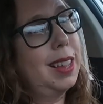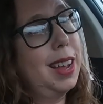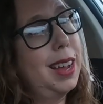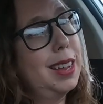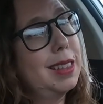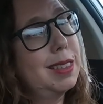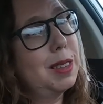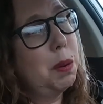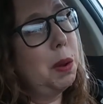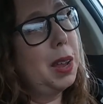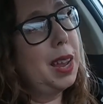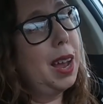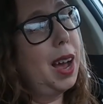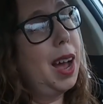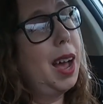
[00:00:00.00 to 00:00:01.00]
side so
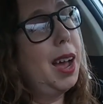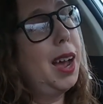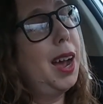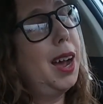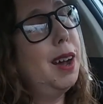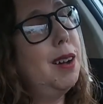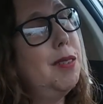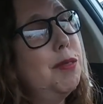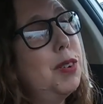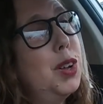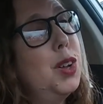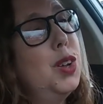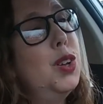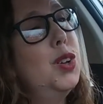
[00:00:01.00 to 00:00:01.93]
I have